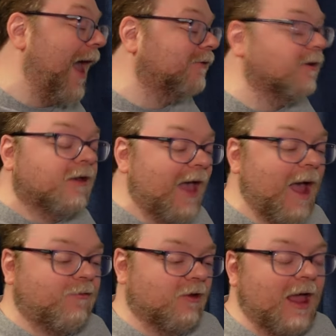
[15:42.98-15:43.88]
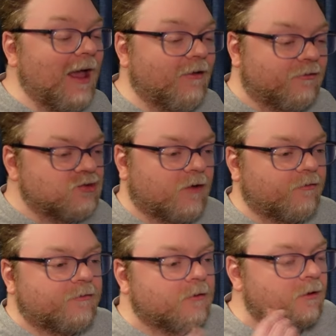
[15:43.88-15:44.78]
acting captain has
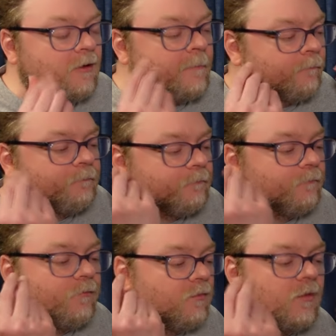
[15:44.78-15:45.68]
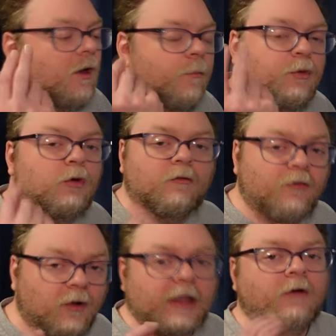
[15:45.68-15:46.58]
just a
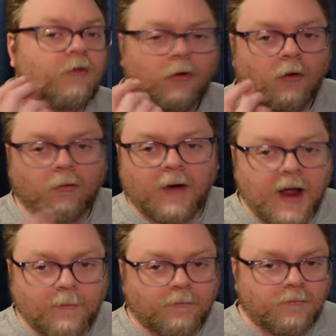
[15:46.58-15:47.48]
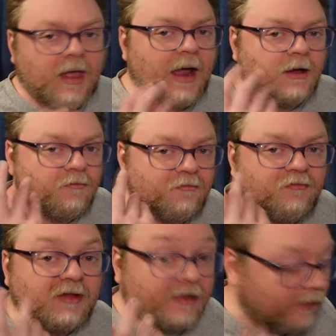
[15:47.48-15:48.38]
beautiful internal rhyme kind of
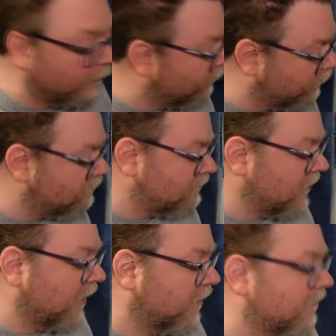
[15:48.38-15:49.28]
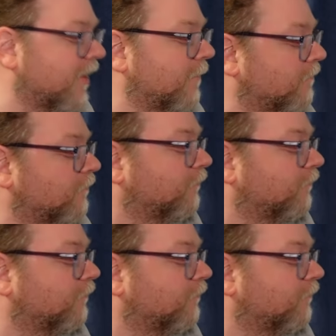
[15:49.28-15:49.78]
feeling. I love that.